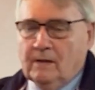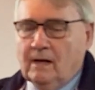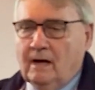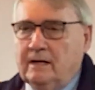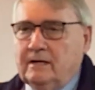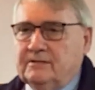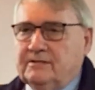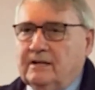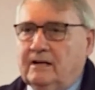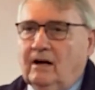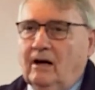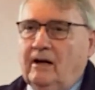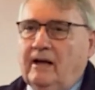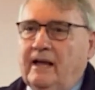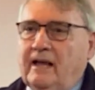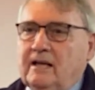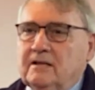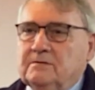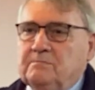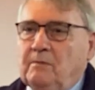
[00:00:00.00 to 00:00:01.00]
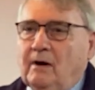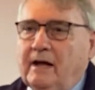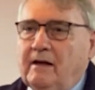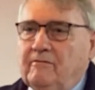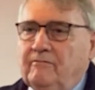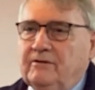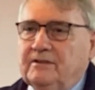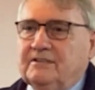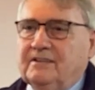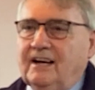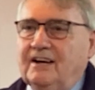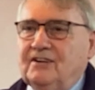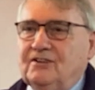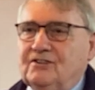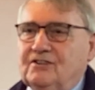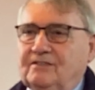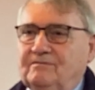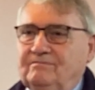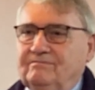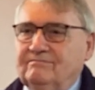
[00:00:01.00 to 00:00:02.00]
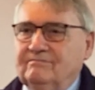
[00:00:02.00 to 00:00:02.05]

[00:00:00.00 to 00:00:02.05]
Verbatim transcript: And he said, oh, here's my invitation.